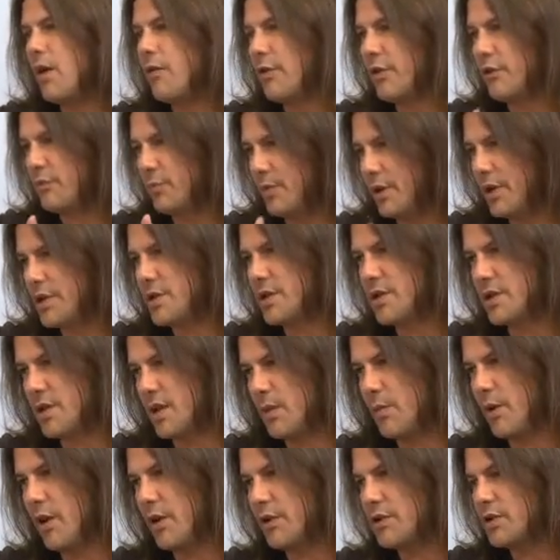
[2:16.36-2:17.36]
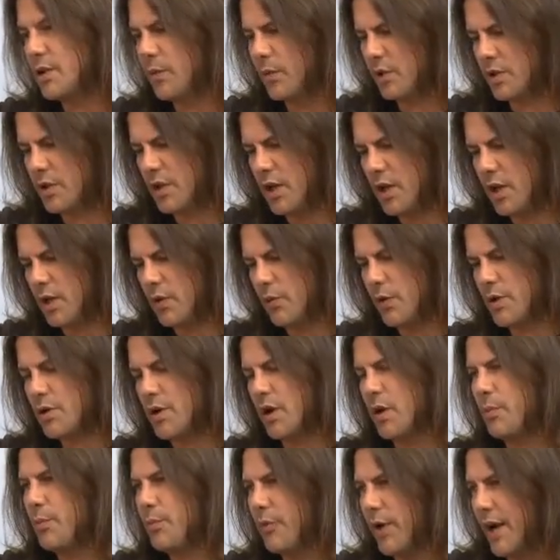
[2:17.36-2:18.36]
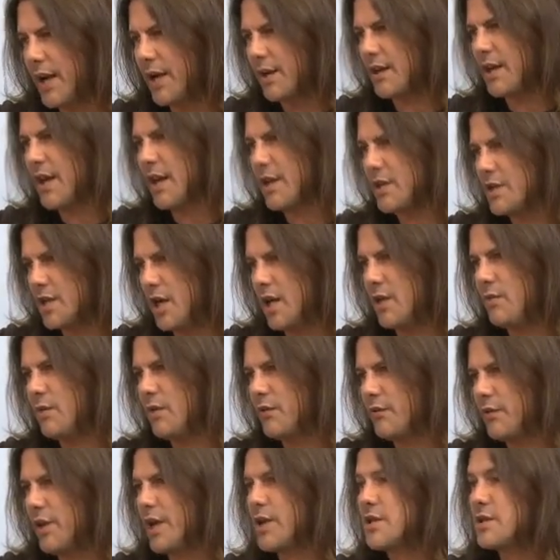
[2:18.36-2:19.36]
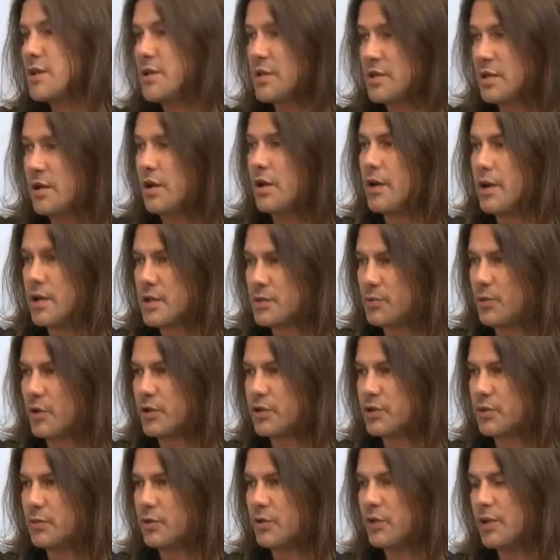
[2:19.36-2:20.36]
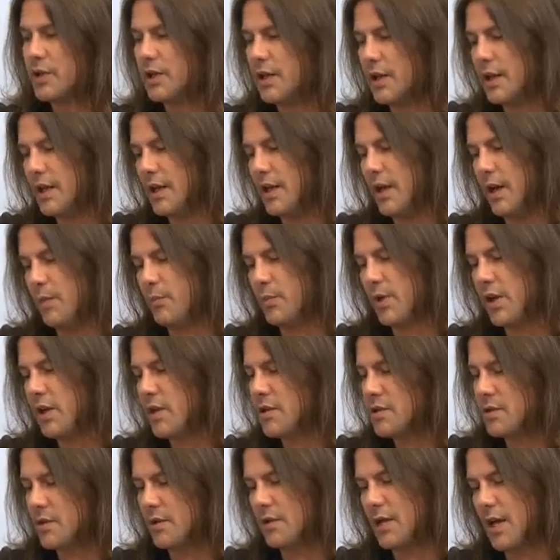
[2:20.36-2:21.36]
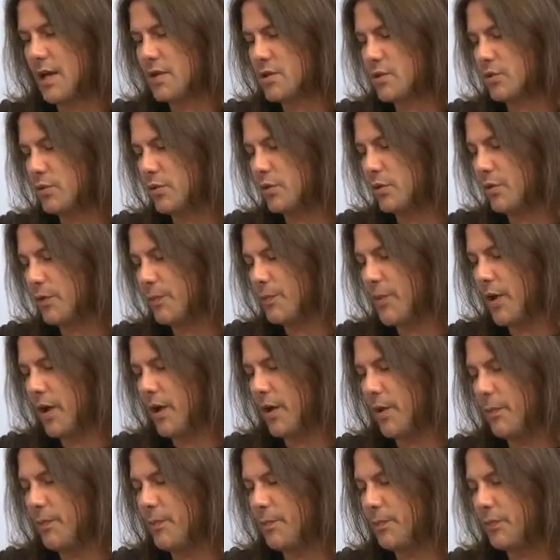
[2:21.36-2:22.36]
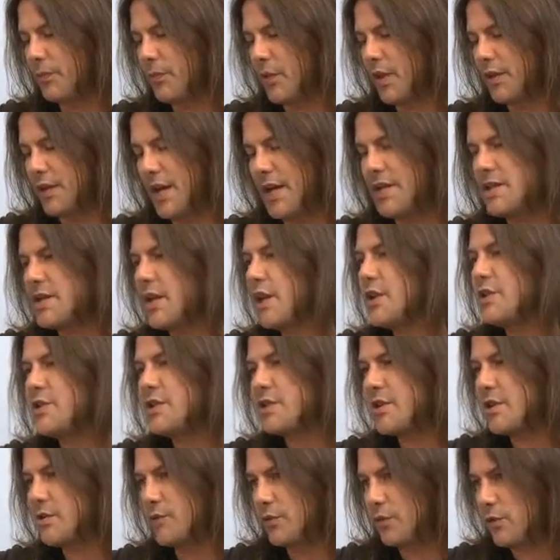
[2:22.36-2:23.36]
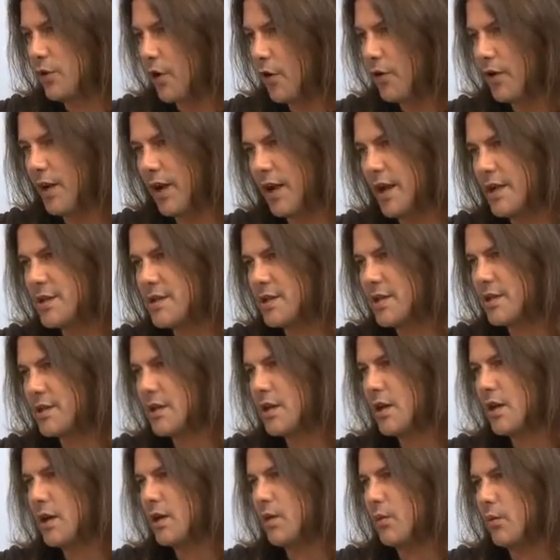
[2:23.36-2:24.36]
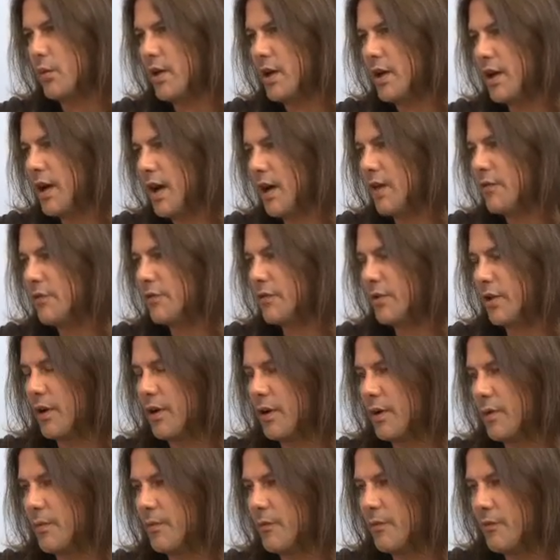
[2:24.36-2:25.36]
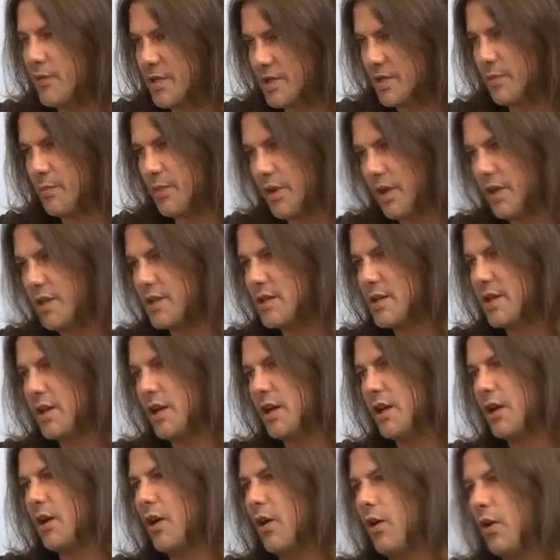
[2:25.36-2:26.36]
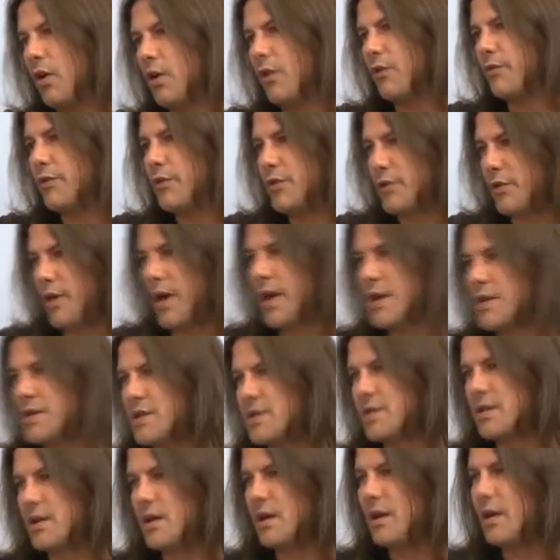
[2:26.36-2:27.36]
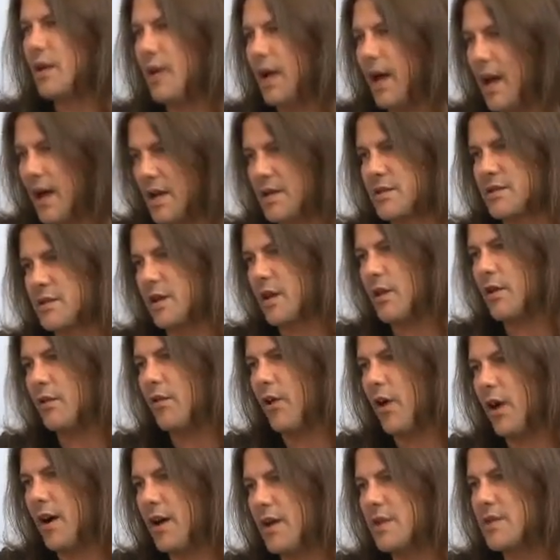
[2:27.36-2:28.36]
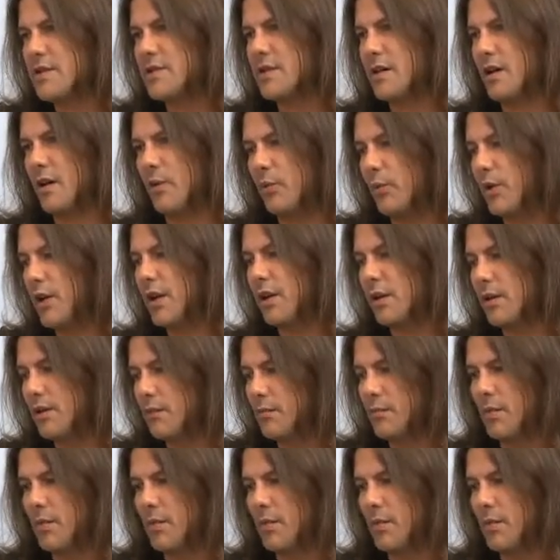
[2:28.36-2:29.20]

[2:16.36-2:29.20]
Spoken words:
the arrival of malicious emails, so we're trying to break that chain of infection as early as possible. And because that's all, that intelligence is all correlated, we have visibility of threats as they arise, and